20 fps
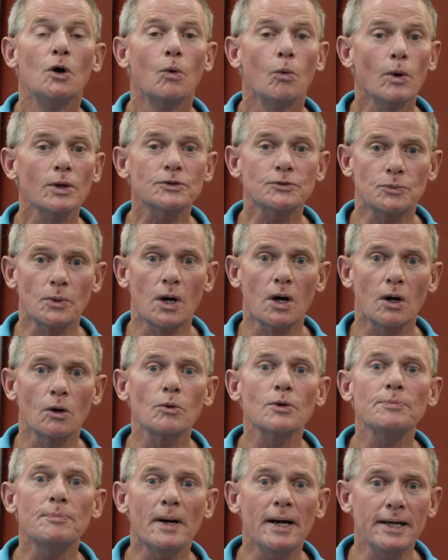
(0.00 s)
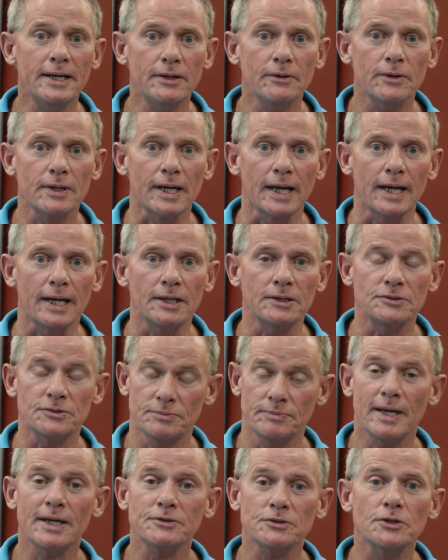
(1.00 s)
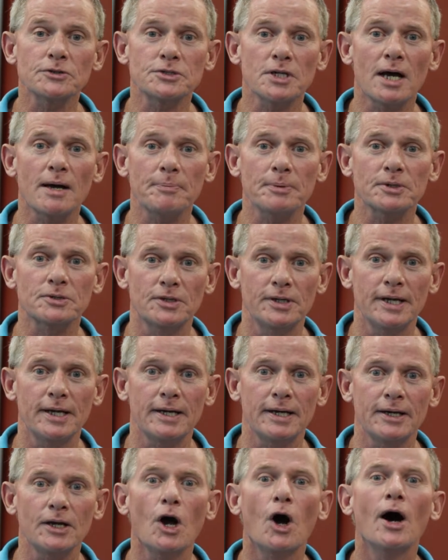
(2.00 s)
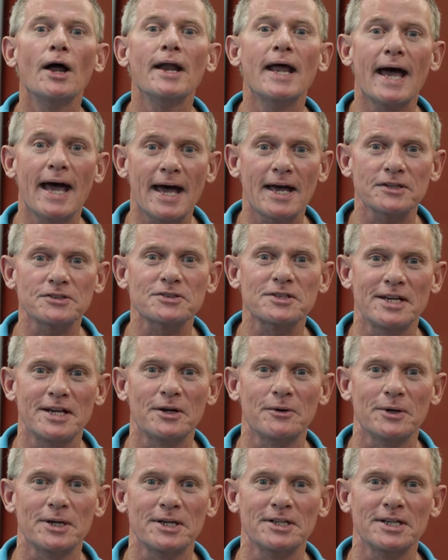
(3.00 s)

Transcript: What's wrong with my hearing aids? That's our topic today on Ask the Hearing